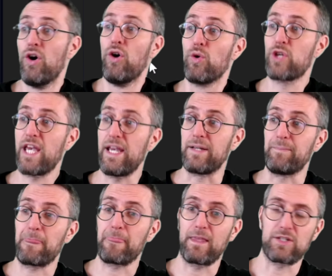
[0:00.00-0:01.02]
Okay,
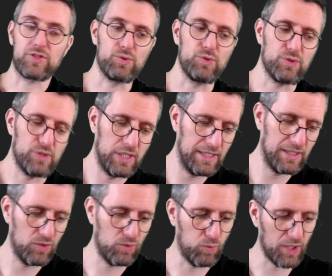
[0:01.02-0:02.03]
so
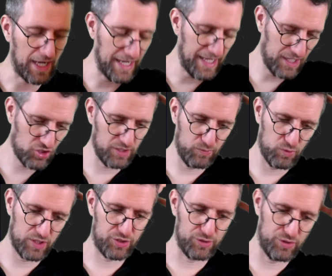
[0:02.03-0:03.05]
what I actually
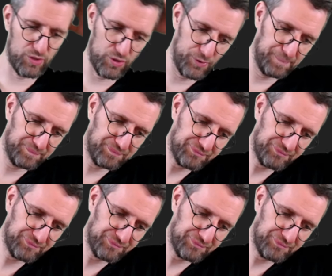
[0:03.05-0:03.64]
want to know